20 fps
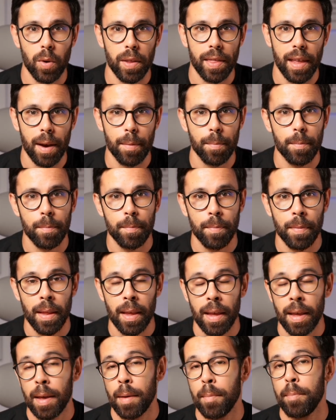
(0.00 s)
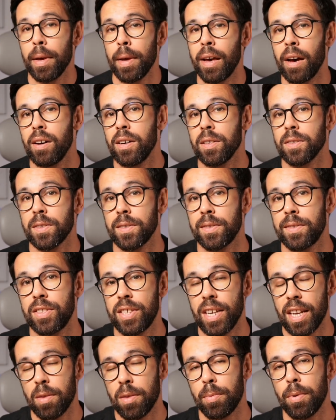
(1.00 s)
with them? Because
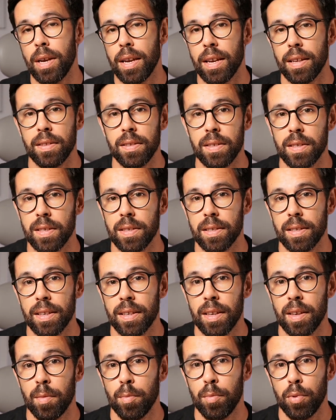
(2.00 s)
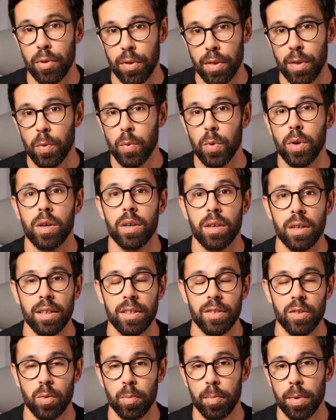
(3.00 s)
JetBrains put the work
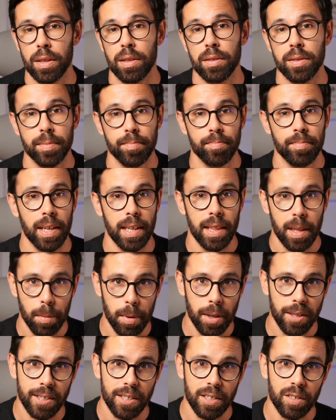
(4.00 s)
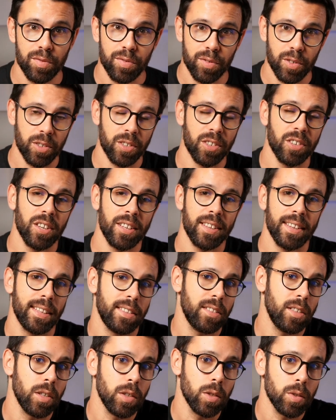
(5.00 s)
to build a debugger for
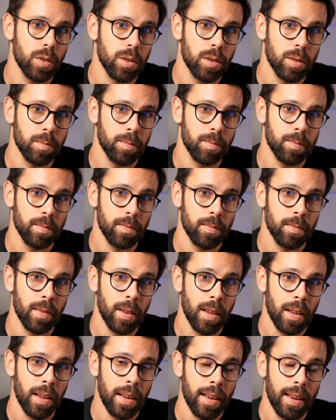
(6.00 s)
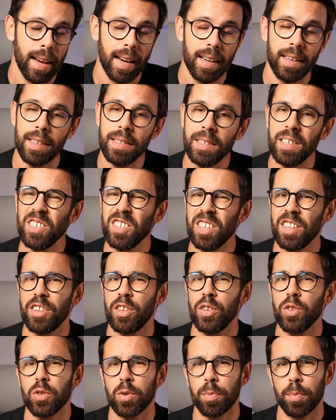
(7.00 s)
.NET code. And this is a
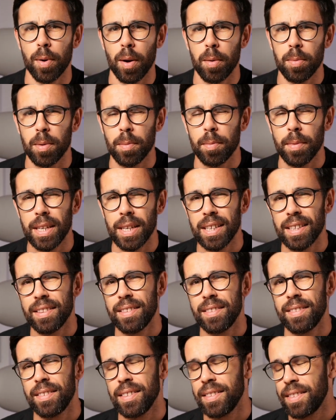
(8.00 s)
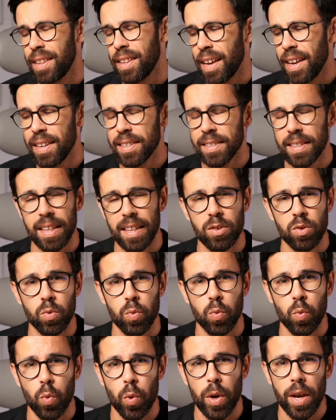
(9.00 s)
huge problem in the days that
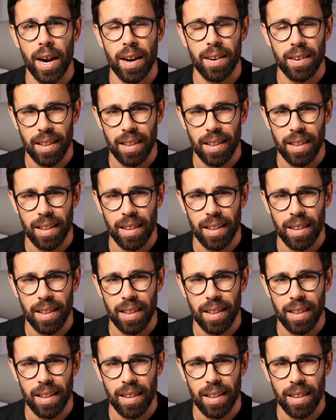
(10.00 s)
we are